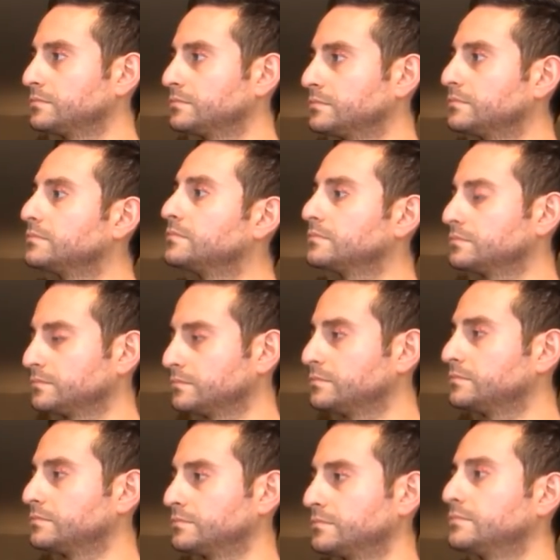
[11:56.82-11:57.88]

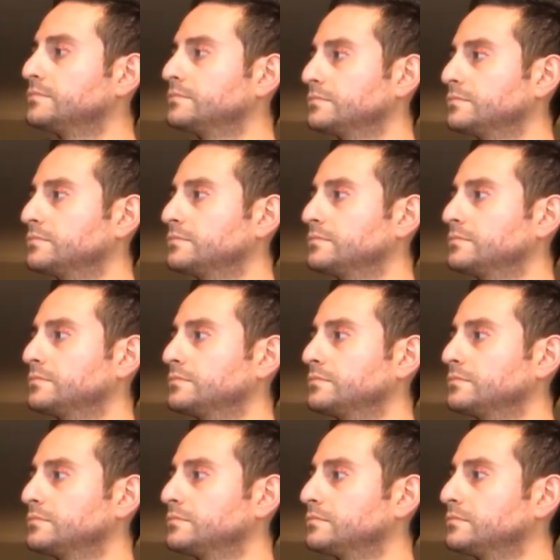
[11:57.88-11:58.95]

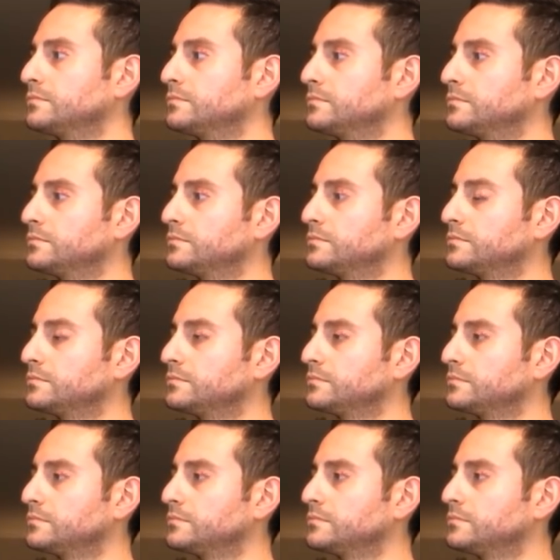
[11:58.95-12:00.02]

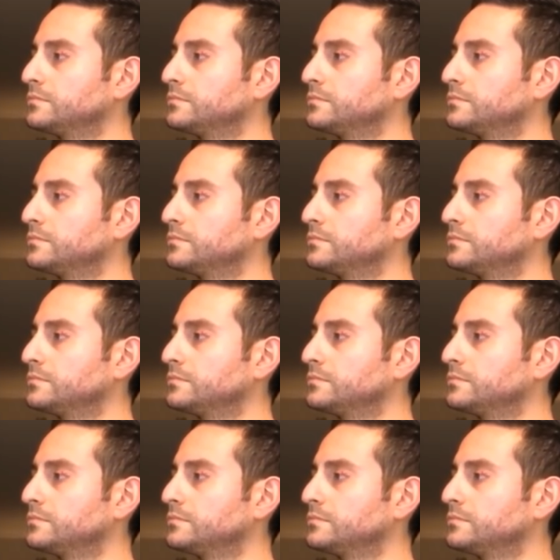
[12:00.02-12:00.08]
No words are spoken by the person on screen.